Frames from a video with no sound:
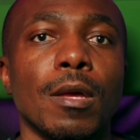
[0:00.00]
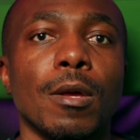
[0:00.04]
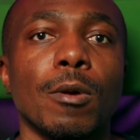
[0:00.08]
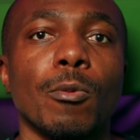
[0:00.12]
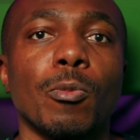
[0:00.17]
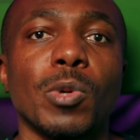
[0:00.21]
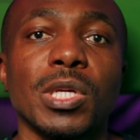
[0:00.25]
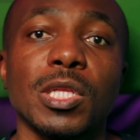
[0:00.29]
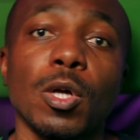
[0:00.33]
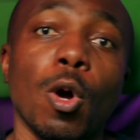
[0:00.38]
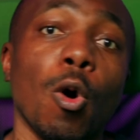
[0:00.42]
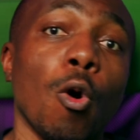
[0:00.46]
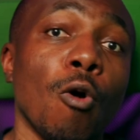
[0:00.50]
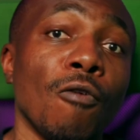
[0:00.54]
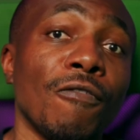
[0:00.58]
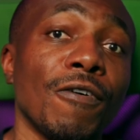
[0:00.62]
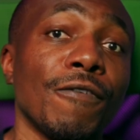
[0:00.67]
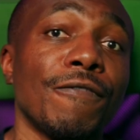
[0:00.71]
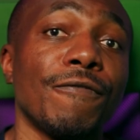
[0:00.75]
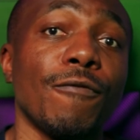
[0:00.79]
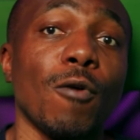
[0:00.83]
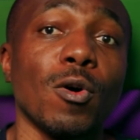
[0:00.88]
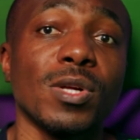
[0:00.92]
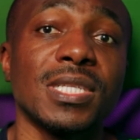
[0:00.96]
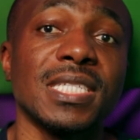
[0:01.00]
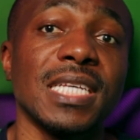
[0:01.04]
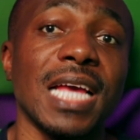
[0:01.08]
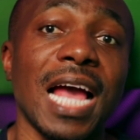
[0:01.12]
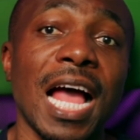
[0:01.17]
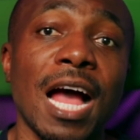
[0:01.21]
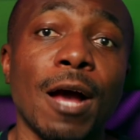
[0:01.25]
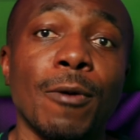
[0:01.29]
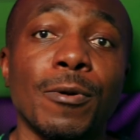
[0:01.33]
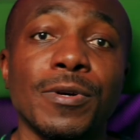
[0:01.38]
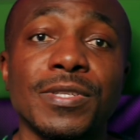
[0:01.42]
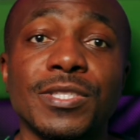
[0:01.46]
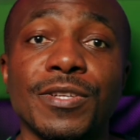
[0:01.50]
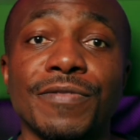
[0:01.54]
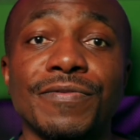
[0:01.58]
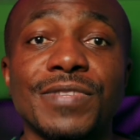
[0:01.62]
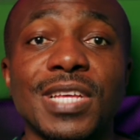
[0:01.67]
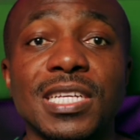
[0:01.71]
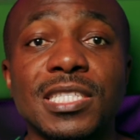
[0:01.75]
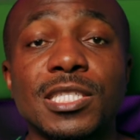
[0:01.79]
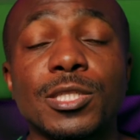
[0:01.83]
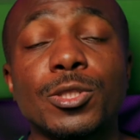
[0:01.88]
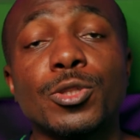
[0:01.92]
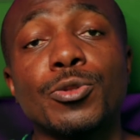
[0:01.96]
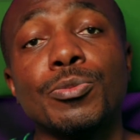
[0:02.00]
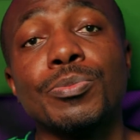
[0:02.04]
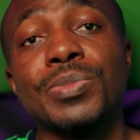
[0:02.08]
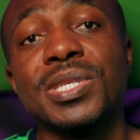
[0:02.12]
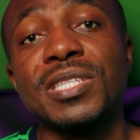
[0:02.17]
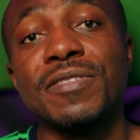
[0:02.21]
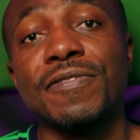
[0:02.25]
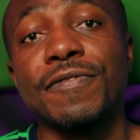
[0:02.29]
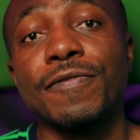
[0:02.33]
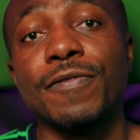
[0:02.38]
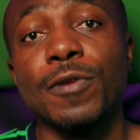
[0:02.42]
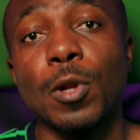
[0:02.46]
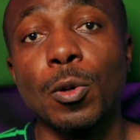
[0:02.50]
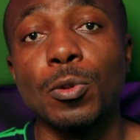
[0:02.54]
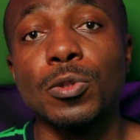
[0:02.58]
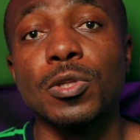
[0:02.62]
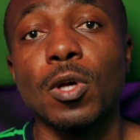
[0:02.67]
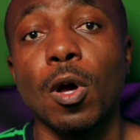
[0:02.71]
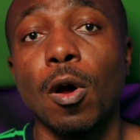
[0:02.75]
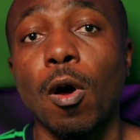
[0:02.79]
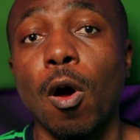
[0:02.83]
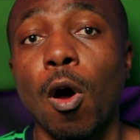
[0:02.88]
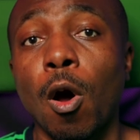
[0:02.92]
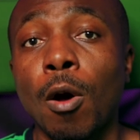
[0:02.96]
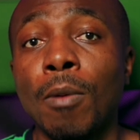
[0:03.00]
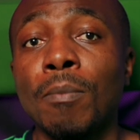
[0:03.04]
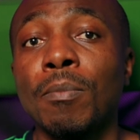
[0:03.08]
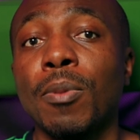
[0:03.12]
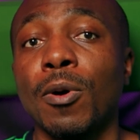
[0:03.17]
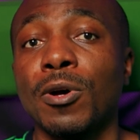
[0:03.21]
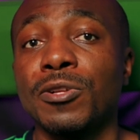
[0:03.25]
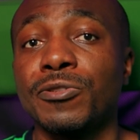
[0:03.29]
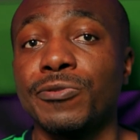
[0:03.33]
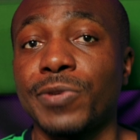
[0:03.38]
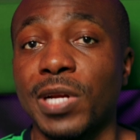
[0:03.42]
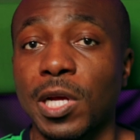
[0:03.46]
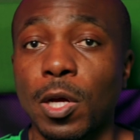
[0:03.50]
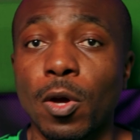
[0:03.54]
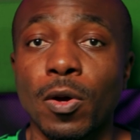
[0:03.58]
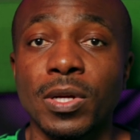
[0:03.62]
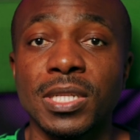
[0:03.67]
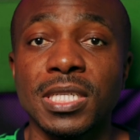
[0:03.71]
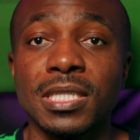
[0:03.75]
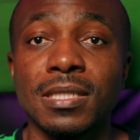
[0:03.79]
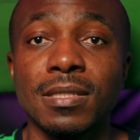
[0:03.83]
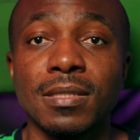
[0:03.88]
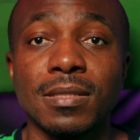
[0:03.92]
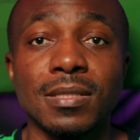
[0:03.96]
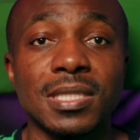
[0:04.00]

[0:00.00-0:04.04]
With over 40 hours of 32-bit float onboard recording,